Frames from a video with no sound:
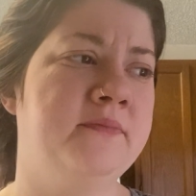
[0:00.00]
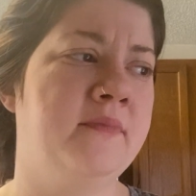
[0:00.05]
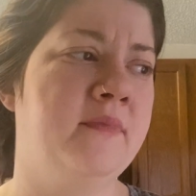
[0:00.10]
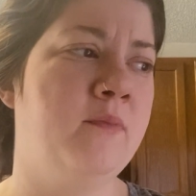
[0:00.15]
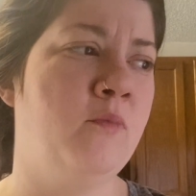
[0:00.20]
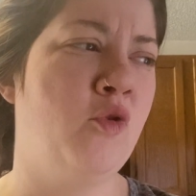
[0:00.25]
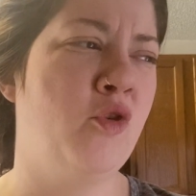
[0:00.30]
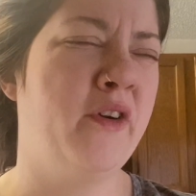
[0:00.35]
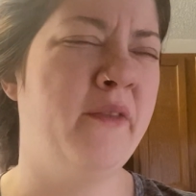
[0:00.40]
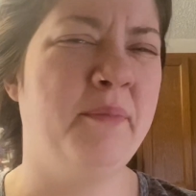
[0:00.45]

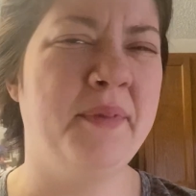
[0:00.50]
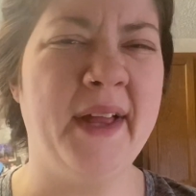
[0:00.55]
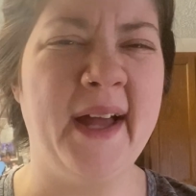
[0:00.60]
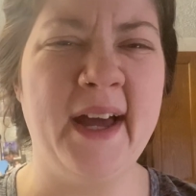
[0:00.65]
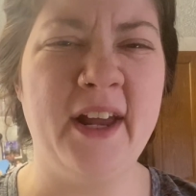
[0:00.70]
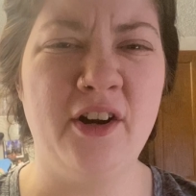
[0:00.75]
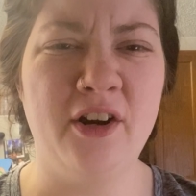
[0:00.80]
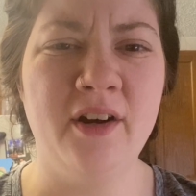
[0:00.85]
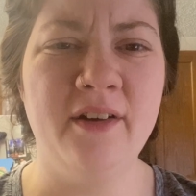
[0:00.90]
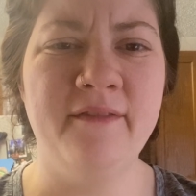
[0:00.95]
More
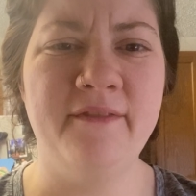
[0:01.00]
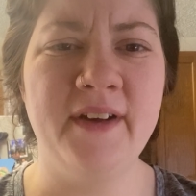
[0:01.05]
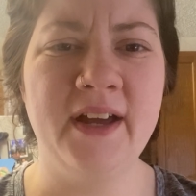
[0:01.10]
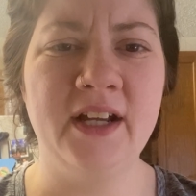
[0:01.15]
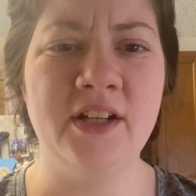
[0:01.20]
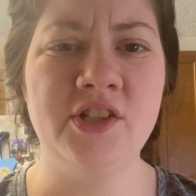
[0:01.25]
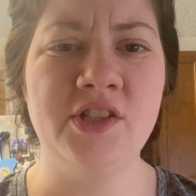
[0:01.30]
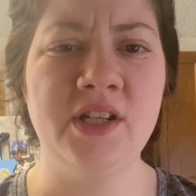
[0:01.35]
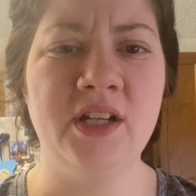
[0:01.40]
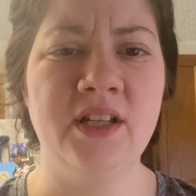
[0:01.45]
bladder
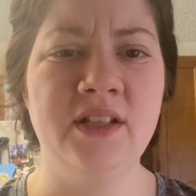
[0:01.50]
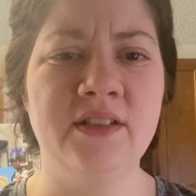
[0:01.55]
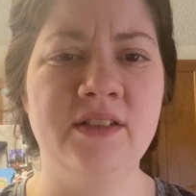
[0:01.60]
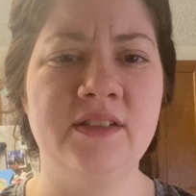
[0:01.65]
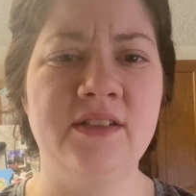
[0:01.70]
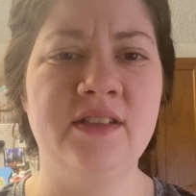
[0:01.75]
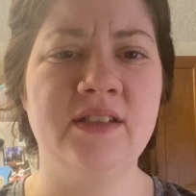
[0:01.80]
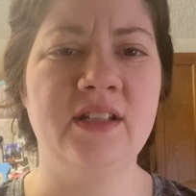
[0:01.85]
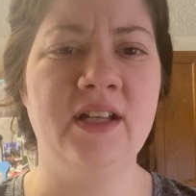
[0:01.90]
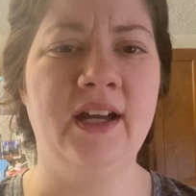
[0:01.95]

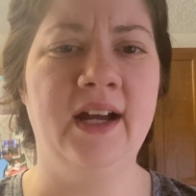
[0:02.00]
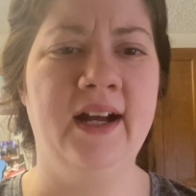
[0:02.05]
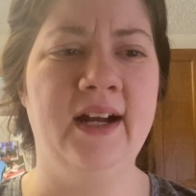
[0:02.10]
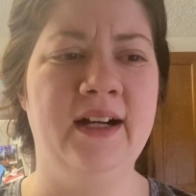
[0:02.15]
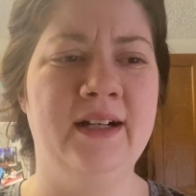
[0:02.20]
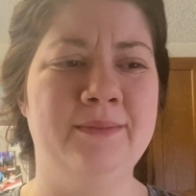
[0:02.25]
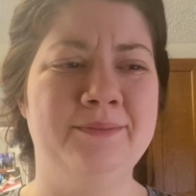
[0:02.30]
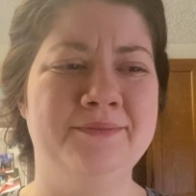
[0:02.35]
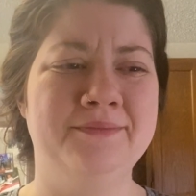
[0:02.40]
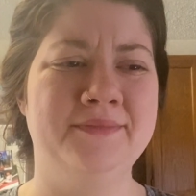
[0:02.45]
infections,
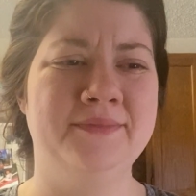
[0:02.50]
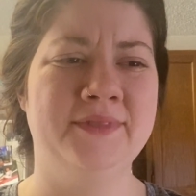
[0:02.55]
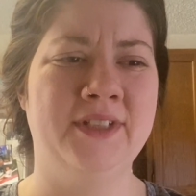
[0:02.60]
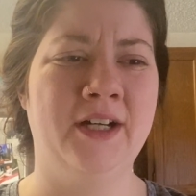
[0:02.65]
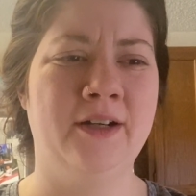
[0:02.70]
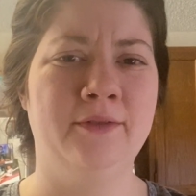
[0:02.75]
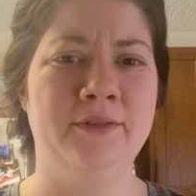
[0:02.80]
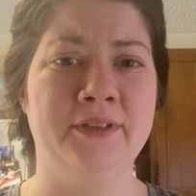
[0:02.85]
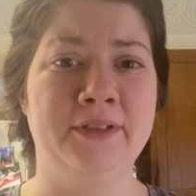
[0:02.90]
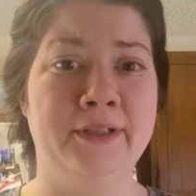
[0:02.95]

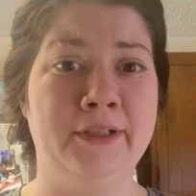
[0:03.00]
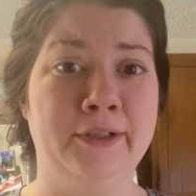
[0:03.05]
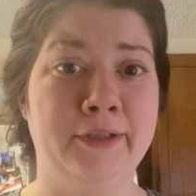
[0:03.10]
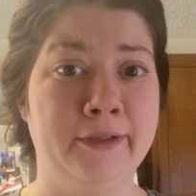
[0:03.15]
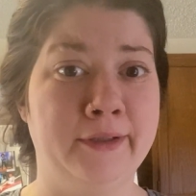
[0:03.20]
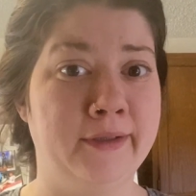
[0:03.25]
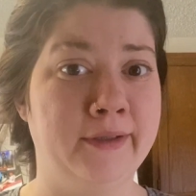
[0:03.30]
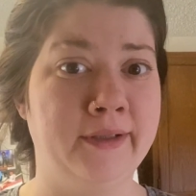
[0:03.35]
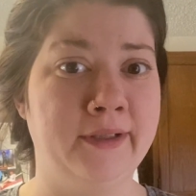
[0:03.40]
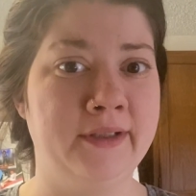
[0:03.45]
not really
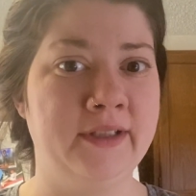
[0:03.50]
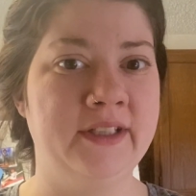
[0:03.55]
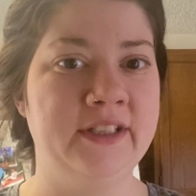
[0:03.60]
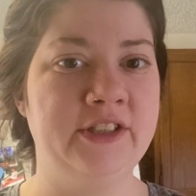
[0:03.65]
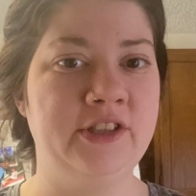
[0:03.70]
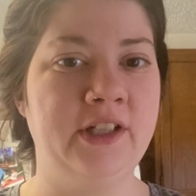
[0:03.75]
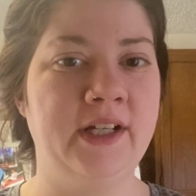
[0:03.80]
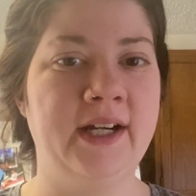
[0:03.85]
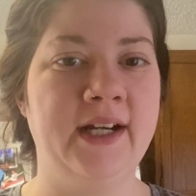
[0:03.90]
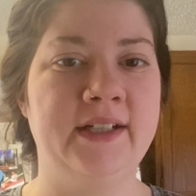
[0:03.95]
urinary
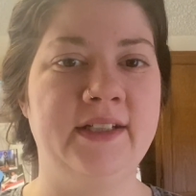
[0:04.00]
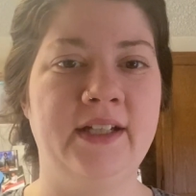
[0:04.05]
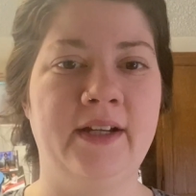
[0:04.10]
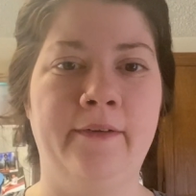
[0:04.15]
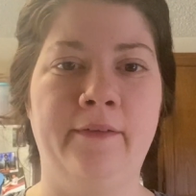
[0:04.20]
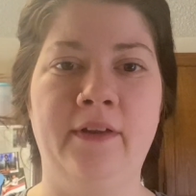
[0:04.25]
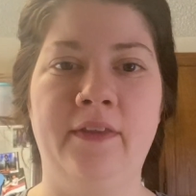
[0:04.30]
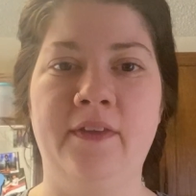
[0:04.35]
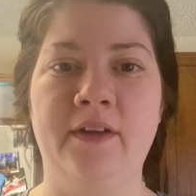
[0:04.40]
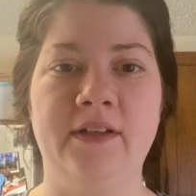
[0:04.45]
tract.
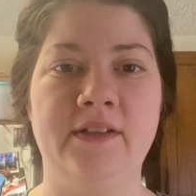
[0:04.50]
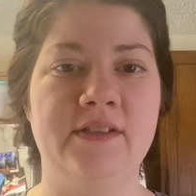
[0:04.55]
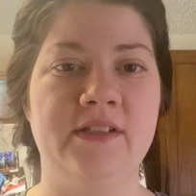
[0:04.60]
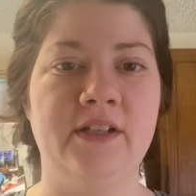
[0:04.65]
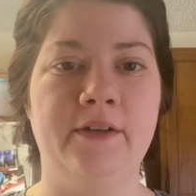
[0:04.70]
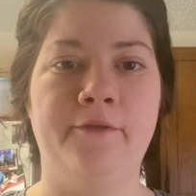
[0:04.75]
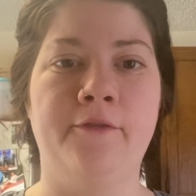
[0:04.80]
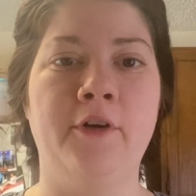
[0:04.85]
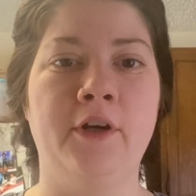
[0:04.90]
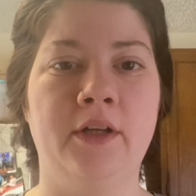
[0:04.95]
Everything's
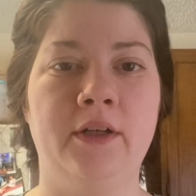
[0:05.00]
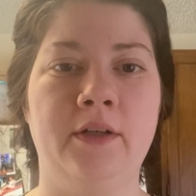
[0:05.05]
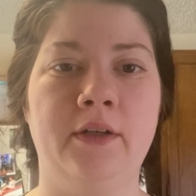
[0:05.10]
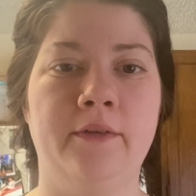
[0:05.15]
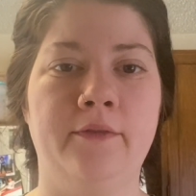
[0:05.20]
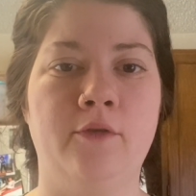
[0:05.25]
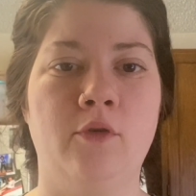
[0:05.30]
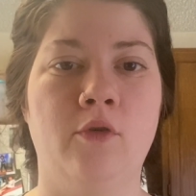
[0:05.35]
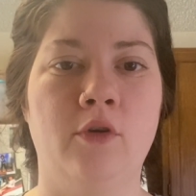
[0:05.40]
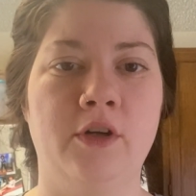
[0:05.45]
different,
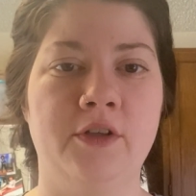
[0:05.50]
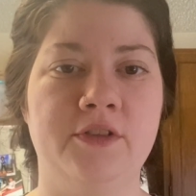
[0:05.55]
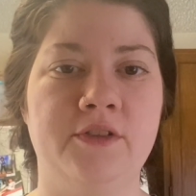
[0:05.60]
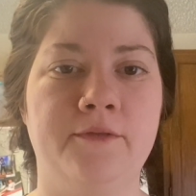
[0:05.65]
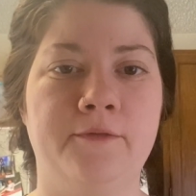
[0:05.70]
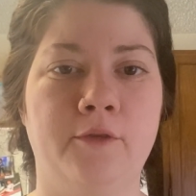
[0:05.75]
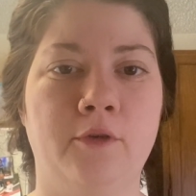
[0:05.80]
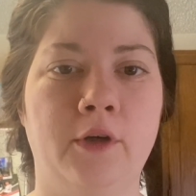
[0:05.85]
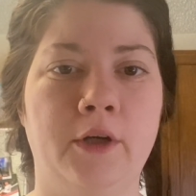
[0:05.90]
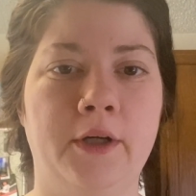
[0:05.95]
of course,
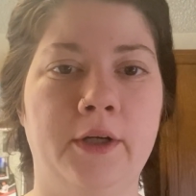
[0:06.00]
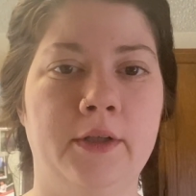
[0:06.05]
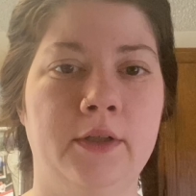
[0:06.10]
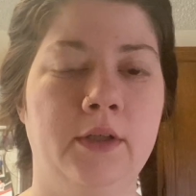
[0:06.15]
for